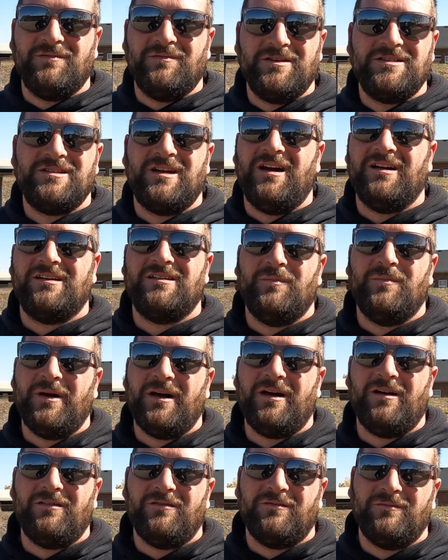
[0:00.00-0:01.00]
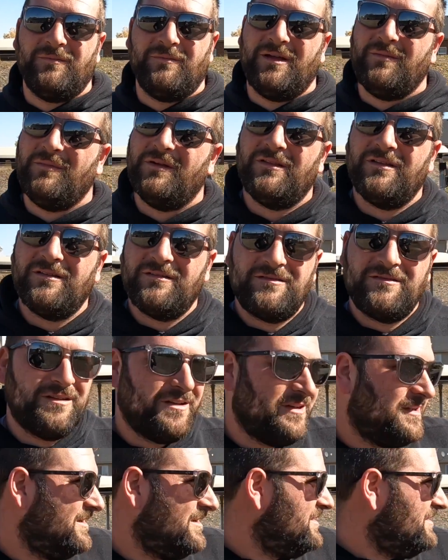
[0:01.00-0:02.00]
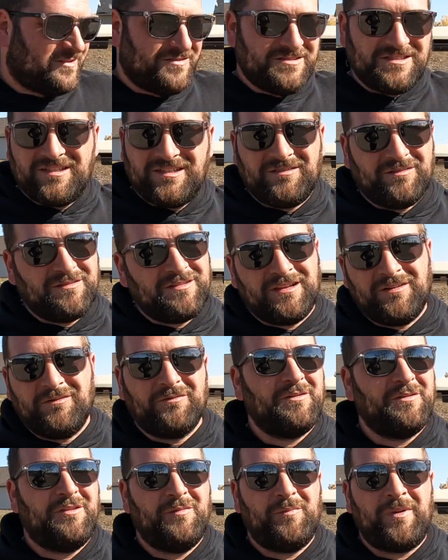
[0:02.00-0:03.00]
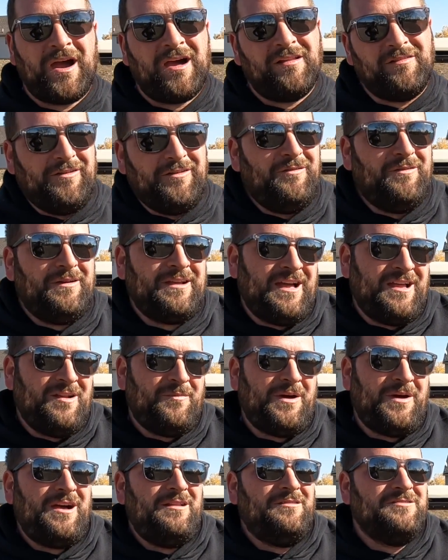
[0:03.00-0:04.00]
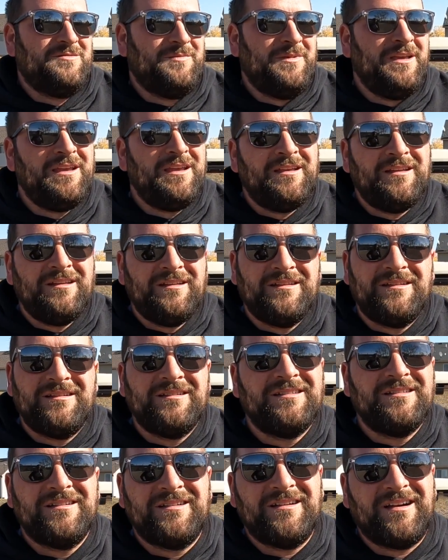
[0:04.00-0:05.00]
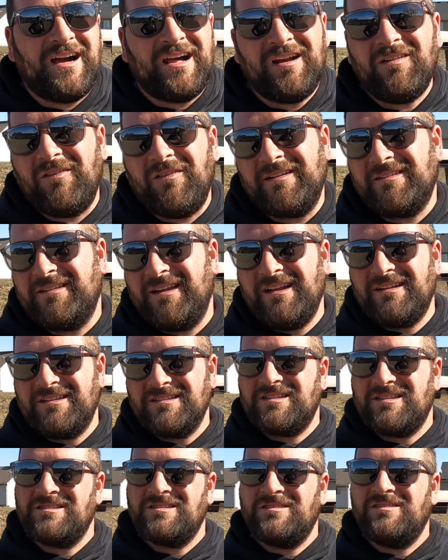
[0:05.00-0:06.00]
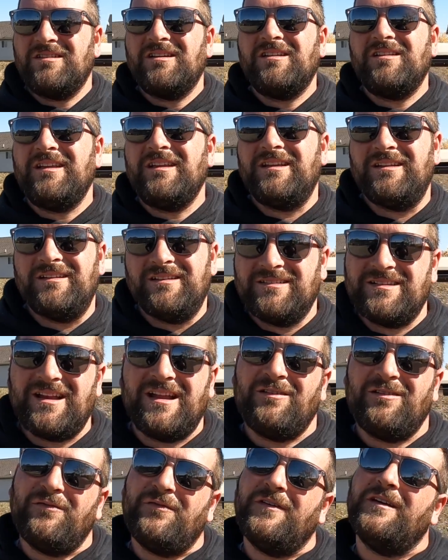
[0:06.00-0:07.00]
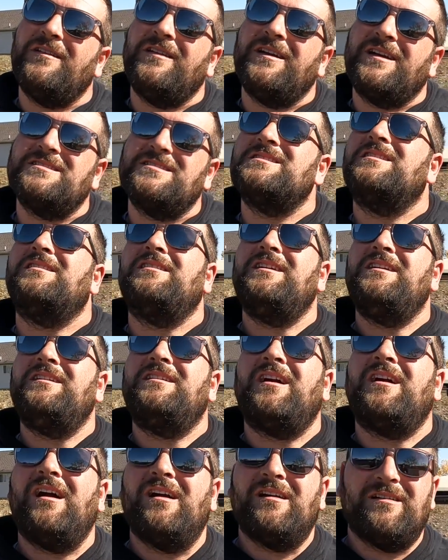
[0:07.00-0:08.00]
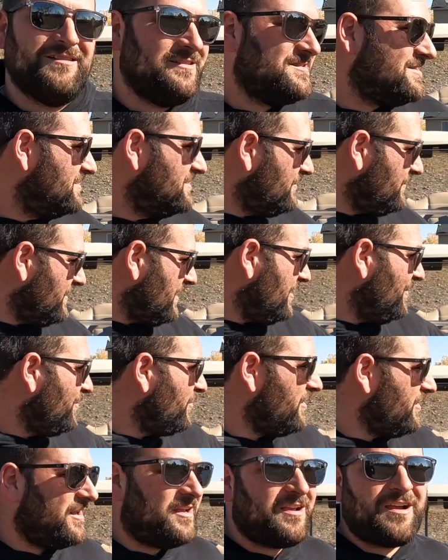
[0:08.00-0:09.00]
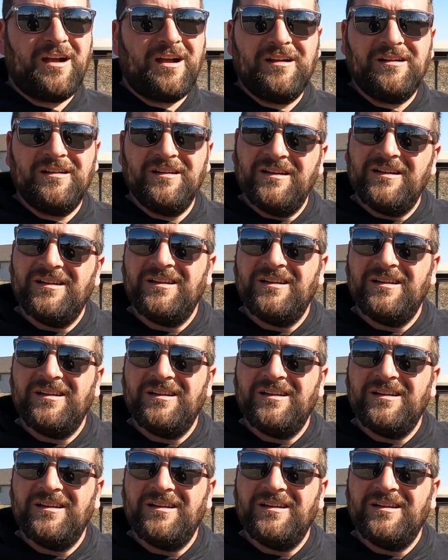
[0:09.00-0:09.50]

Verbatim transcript: that we talked about. Maybe the turn signal thing really bothers you. It kind of bothers me. I don't like that. This doesn't look clean. I don't feel like it's a clean cart. This is a very pretty cart